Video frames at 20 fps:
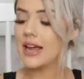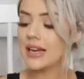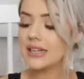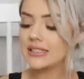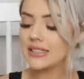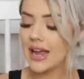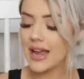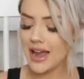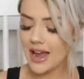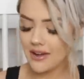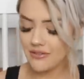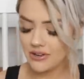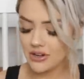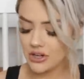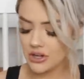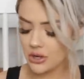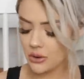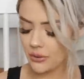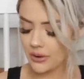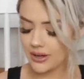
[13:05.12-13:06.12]
Next, I
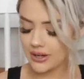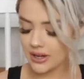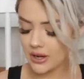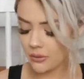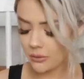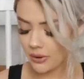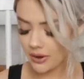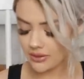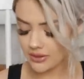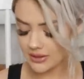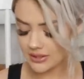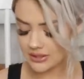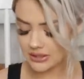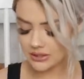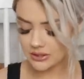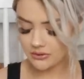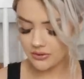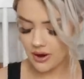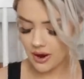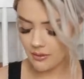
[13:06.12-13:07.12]
have no idea where this
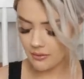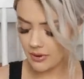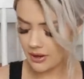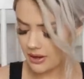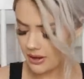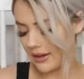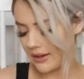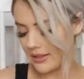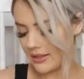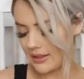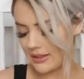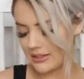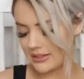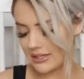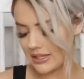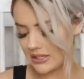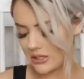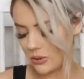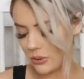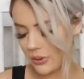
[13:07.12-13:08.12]
is from. It
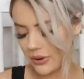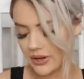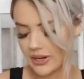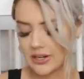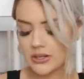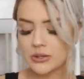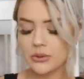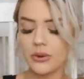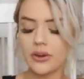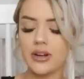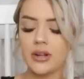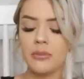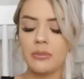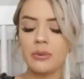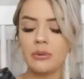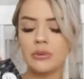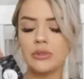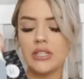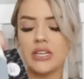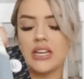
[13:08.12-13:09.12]
says Hoity Toity
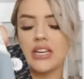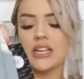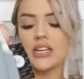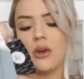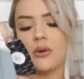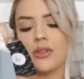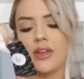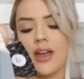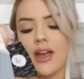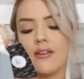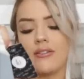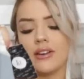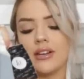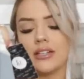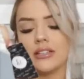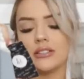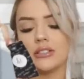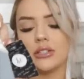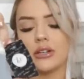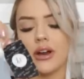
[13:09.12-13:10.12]
Boutique. Oh, they have an
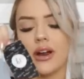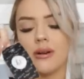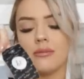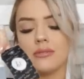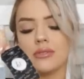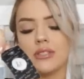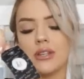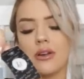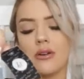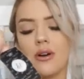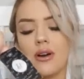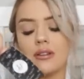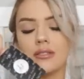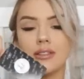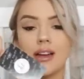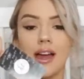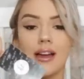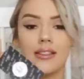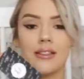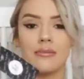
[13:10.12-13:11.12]
Instagram, so I'll
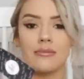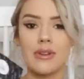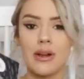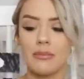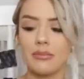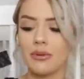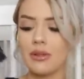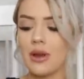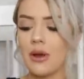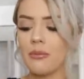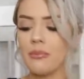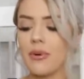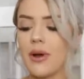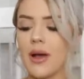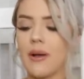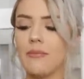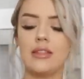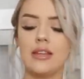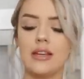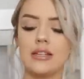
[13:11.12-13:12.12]
tag them down below.
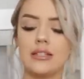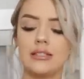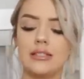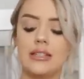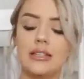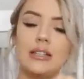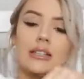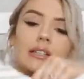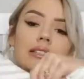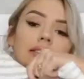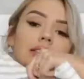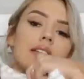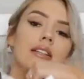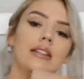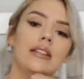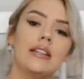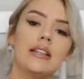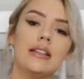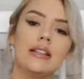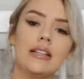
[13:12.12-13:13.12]
But this is
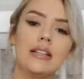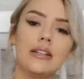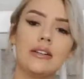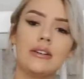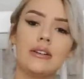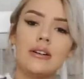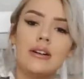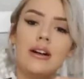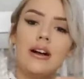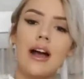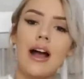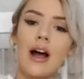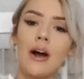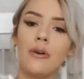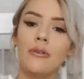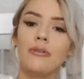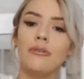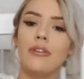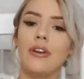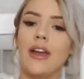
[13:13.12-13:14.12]
the little
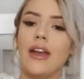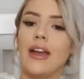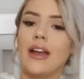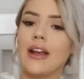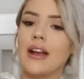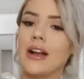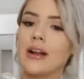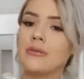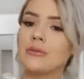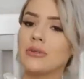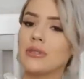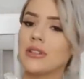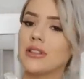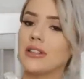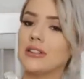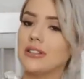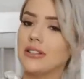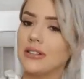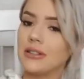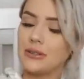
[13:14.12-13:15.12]
outfit. It comes with
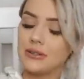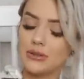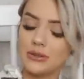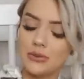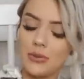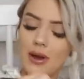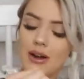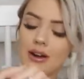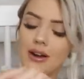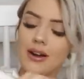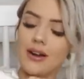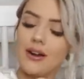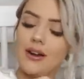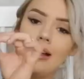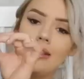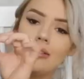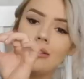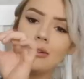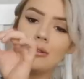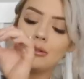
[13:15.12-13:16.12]
a little sweater
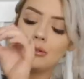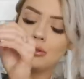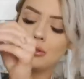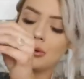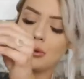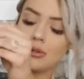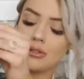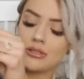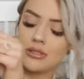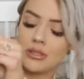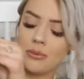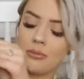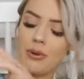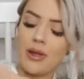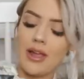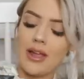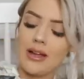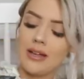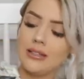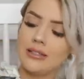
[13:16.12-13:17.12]
and little shorts or
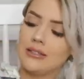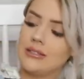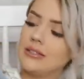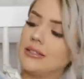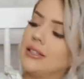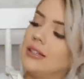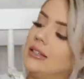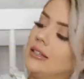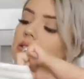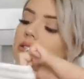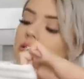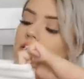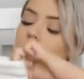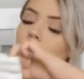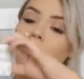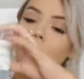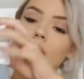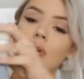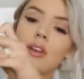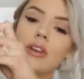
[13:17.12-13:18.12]
pants.
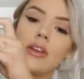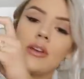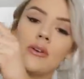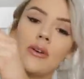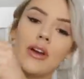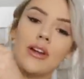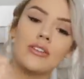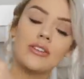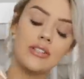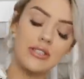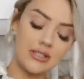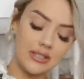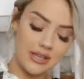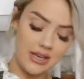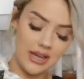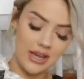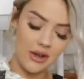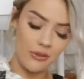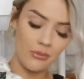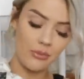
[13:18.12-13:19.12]
So cute. I just
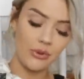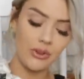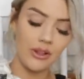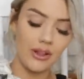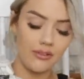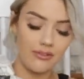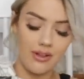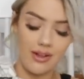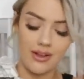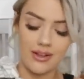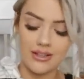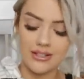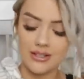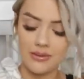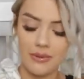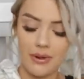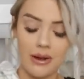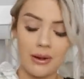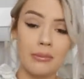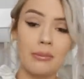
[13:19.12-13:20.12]
can't believe that he's
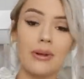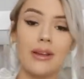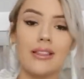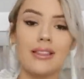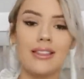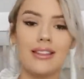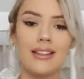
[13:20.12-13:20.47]
about to be in